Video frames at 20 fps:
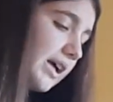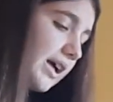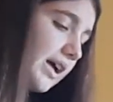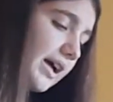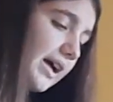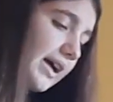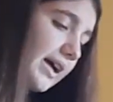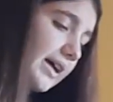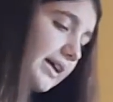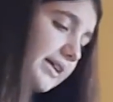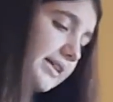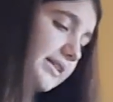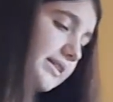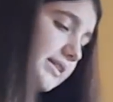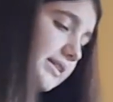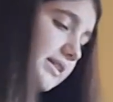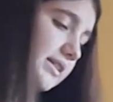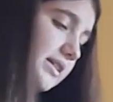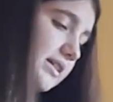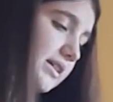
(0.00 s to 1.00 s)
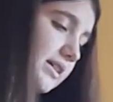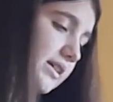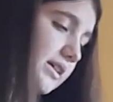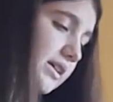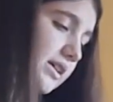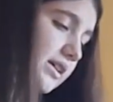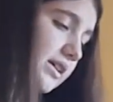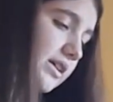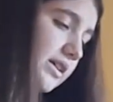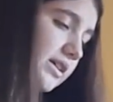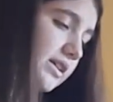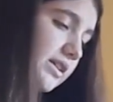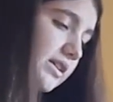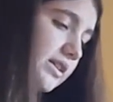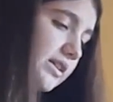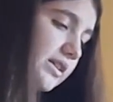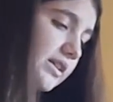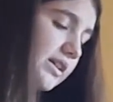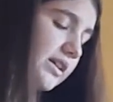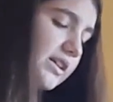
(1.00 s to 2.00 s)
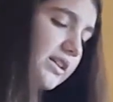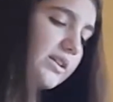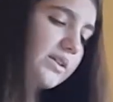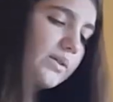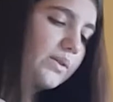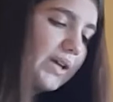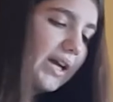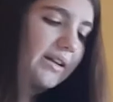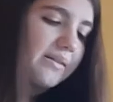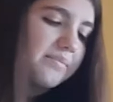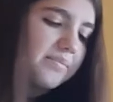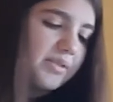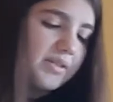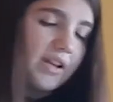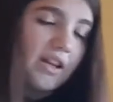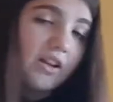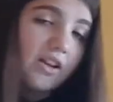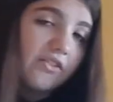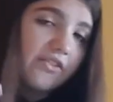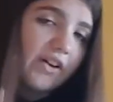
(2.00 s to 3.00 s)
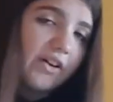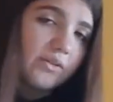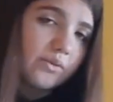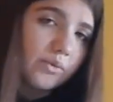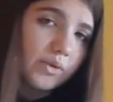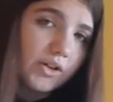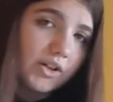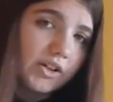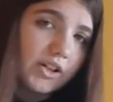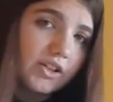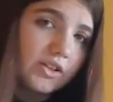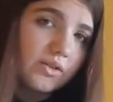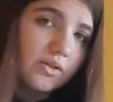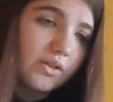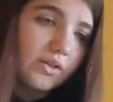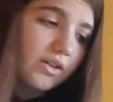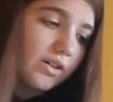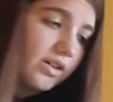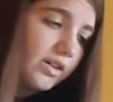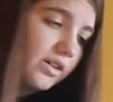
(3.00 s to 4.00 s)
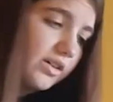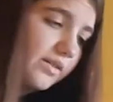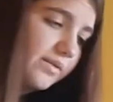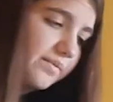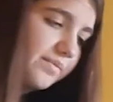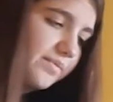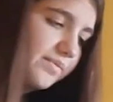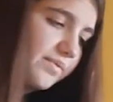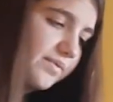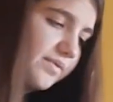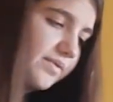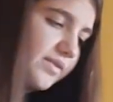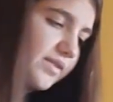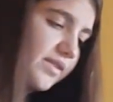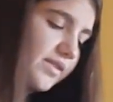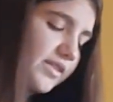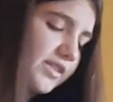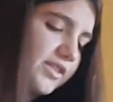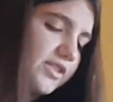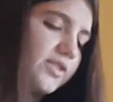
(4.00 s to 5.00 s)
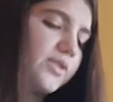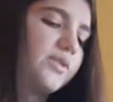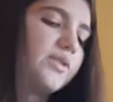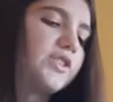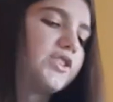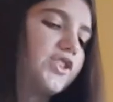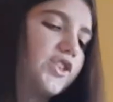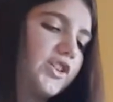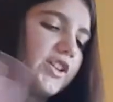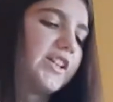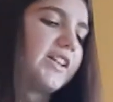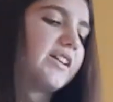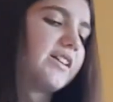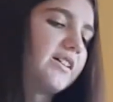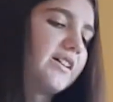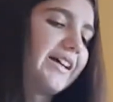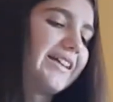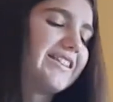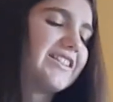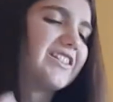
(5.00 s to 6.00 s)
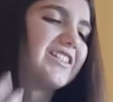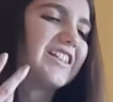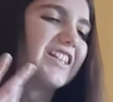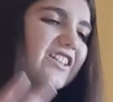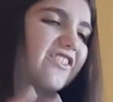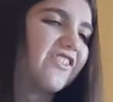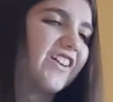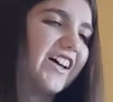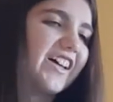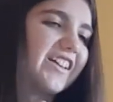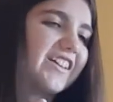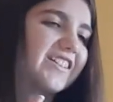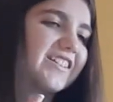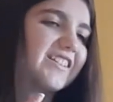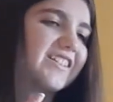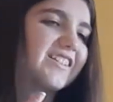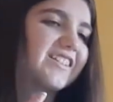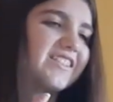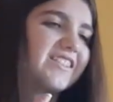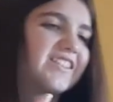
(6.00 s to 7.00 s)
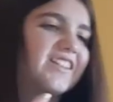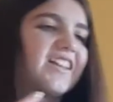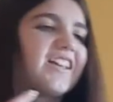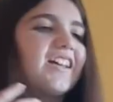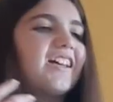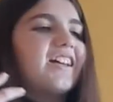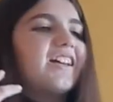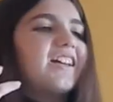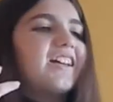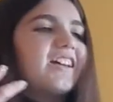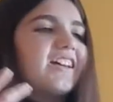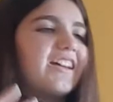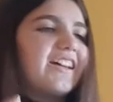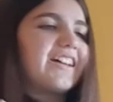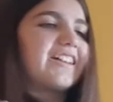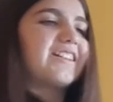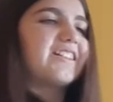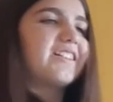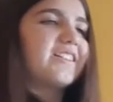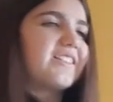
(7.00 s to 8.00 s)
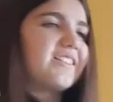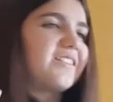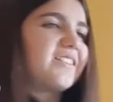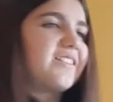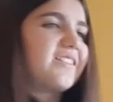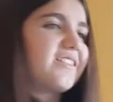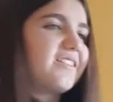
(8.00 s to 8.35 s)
And he knew he had put a lot of hard work into into turning and solidifying England's